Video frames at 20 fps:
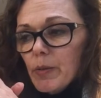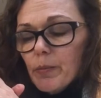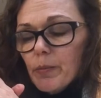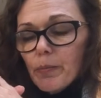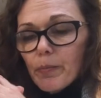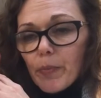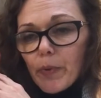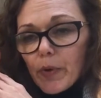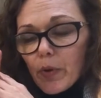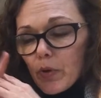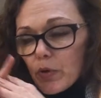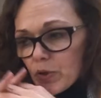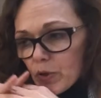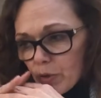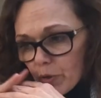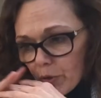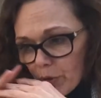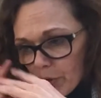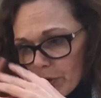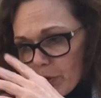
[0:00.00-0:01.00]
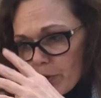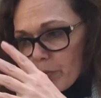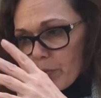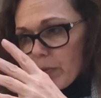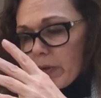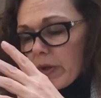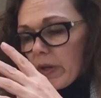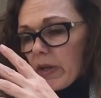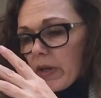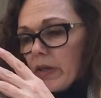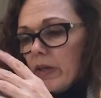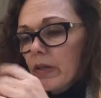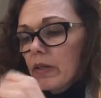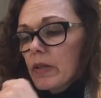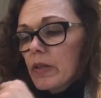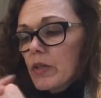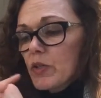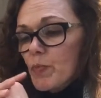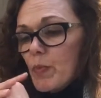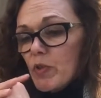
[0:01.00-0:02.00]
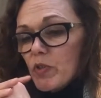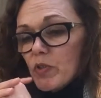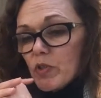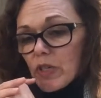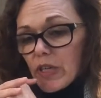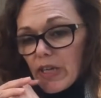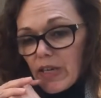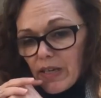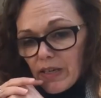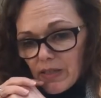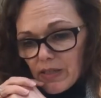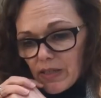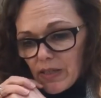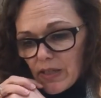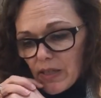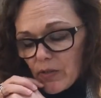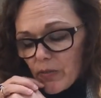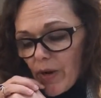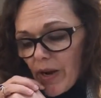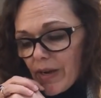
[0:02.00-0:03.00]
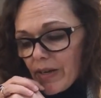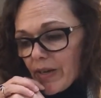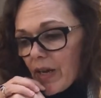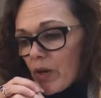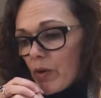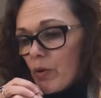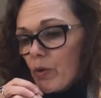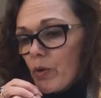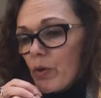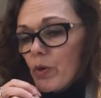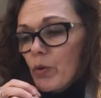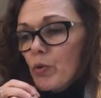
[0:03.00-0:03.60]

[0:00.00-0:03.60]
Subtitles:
but also globally, especially India right now,